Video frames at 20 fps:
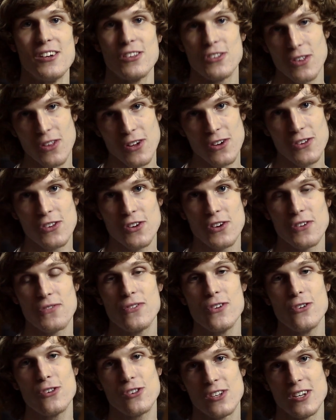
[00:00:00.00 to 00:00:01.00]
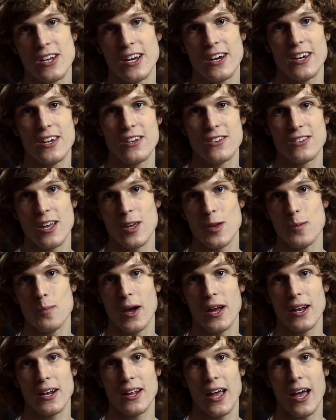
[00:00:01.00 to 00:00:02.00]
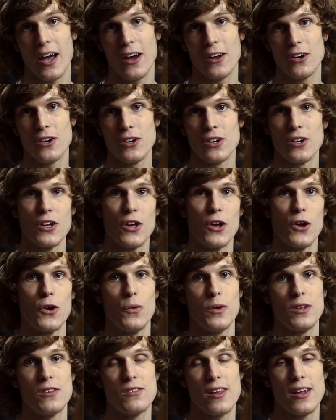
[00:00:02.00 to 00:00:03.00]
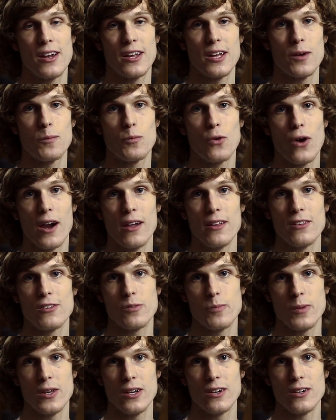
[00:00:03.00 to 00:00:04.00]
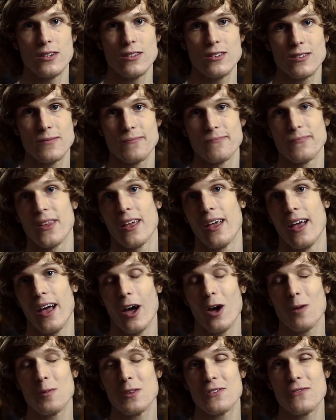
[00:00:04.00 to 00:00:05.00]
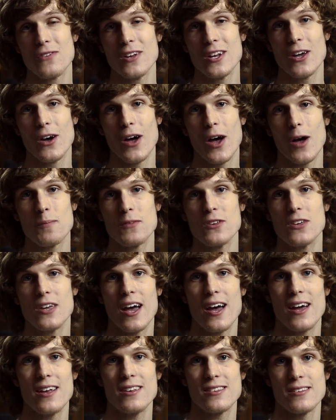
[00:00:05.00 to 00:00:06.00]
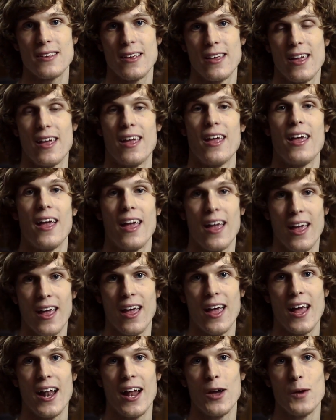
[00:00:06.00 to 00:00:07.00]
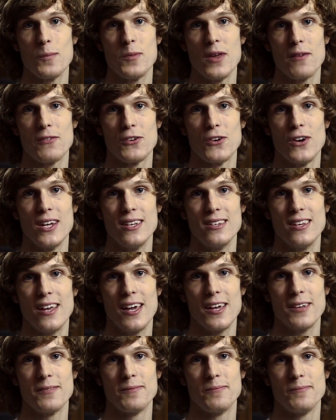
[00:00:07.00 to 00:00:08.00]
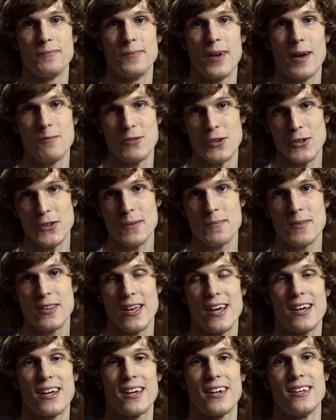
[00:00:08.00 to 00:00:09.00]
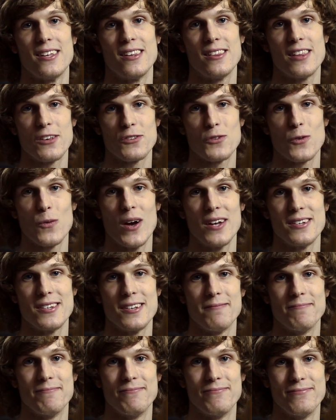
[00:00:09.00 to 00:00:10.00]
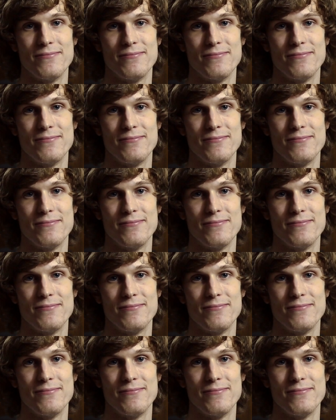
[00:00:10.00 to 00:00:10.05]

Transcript: So those are a few scenarios that you might encounter when setting up wireless speakers. I hope this video helped you guys, and I hope you have a great day. I'm Joe Liptock. Thanks for watching.